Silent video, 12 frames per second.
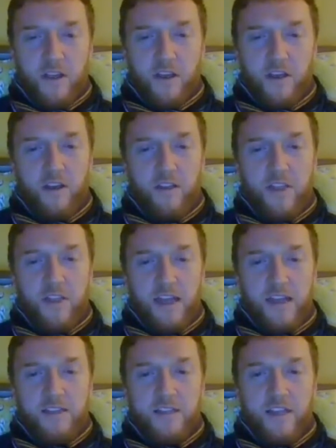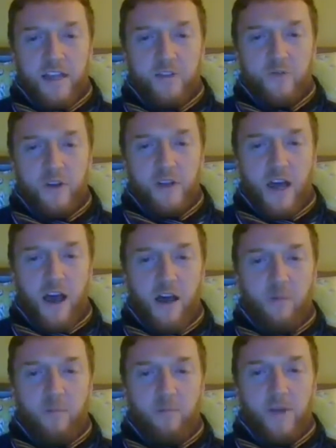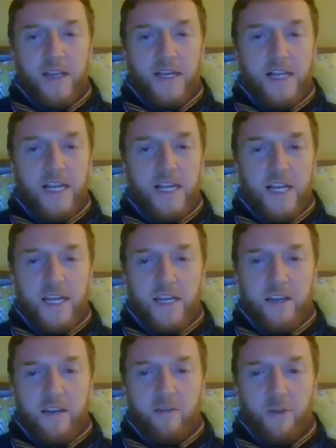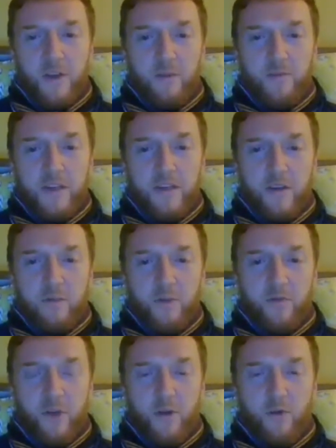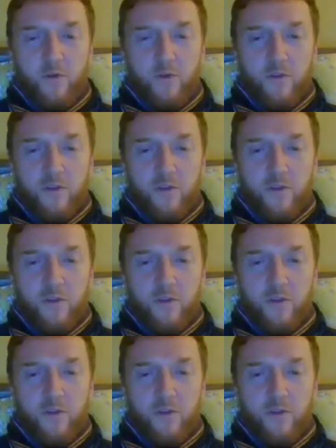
heard that insectoid hum and click click when he picked up the phone.